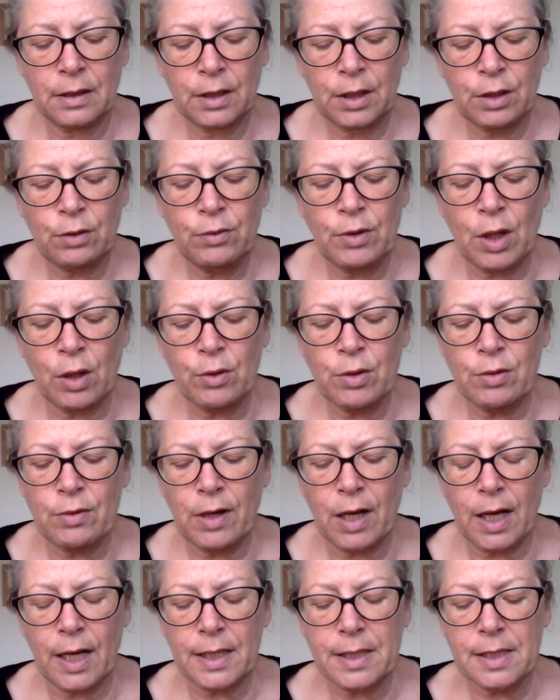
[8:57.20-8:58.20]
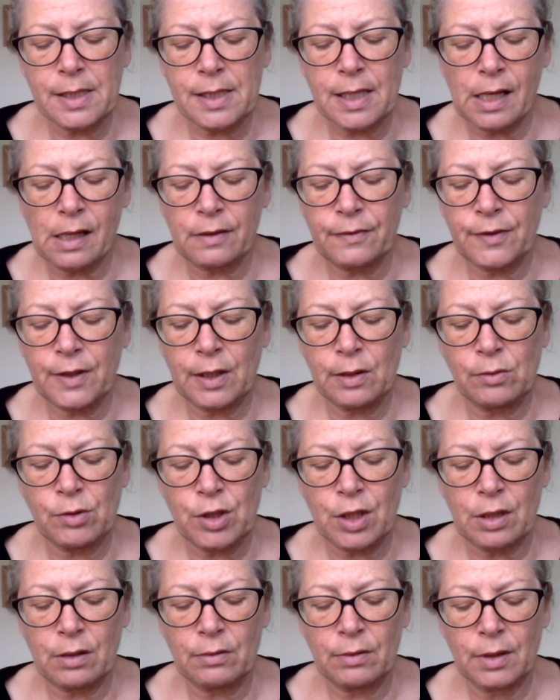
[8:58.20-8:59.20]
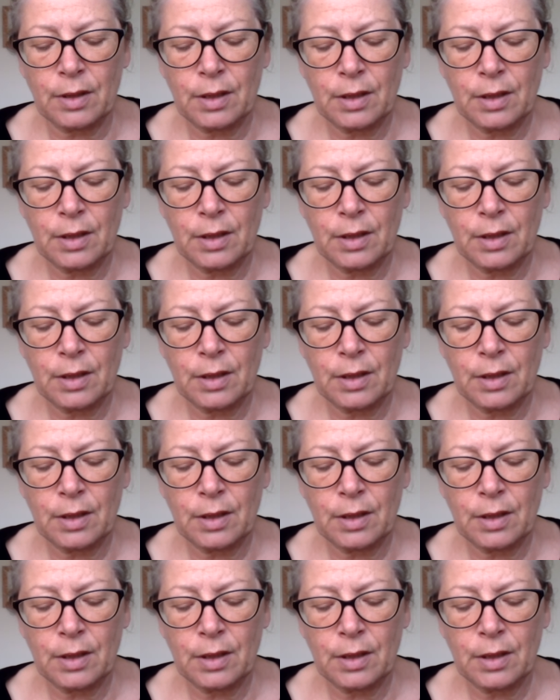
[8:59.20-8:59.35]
You know you lie to say I've killed you,